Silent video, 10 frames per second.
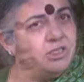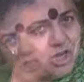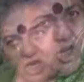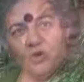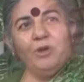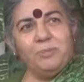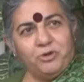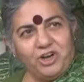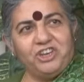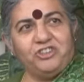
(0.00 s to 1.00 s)
The new
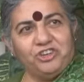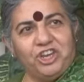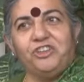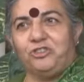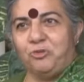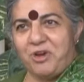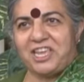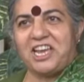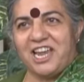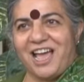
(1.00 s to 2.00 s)
liberation is to
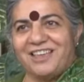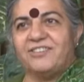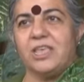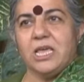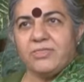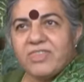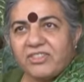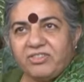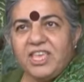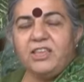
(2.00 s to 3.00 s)
recognize
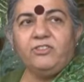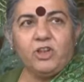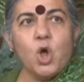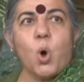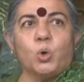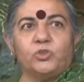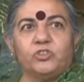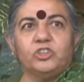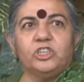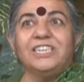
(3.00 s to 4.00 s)
that these laws